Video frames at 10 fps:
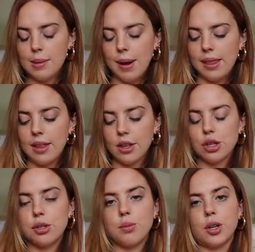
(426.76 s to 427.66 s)
Um, I think they're
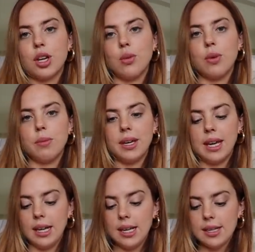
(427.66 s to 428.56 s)
super cute with
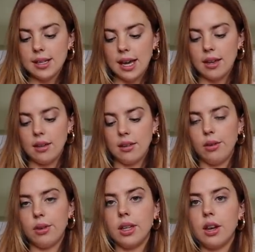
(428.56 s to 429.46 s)
bikinis. Like
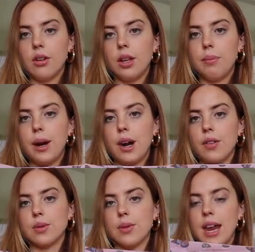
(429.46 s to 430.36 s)
you could literally pair
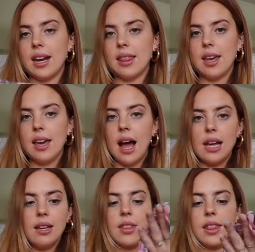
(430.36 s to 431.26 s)
this with anything.
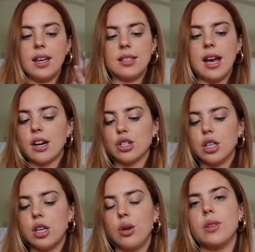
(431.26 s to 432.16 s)
I even think it's
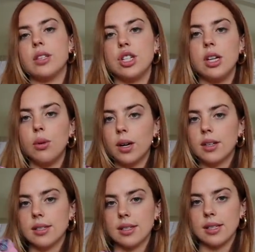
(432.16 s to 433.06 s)
actually cute with the cheetah one
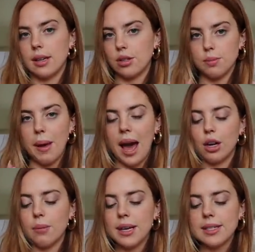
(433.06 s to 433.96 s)
because it's like just
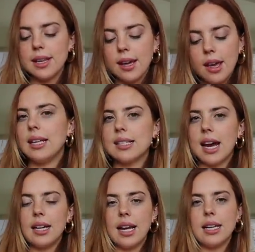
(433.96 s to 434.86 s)
pattern mixing. It's
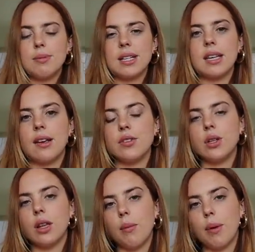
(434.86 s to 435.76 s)
kind of nice because it gives
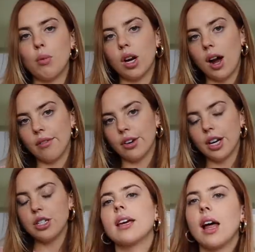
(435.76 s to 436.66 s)
you a little bit more
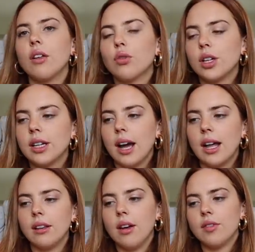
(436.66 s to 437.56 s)
coverage. In California,
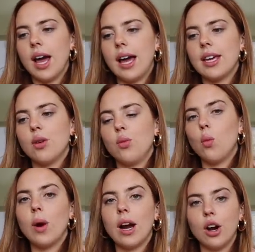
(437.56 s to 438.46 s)
I love that I can
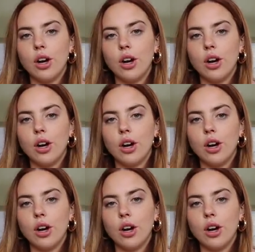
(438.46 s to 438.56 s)
wear